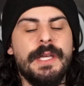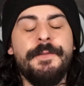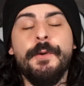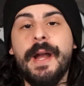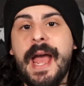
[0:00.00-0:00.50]

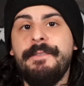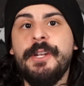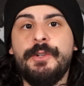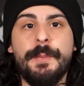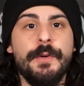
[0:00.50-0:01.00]
If you are
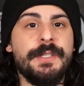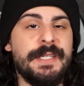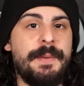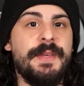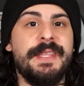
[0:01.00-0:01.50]
having trouble
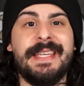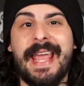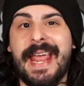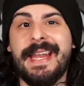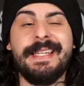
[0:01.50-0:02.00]
sniping the
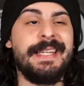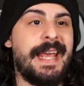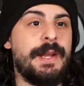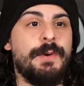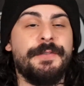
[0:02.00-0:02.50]
80s to
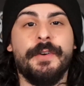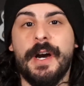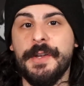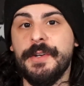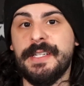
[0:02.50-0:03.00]
81s
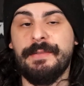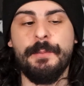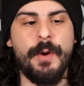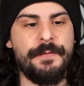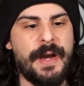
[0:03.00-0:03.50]
for under
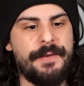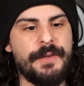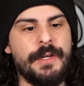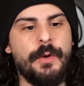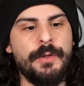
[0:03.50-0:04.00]
7.5, you can go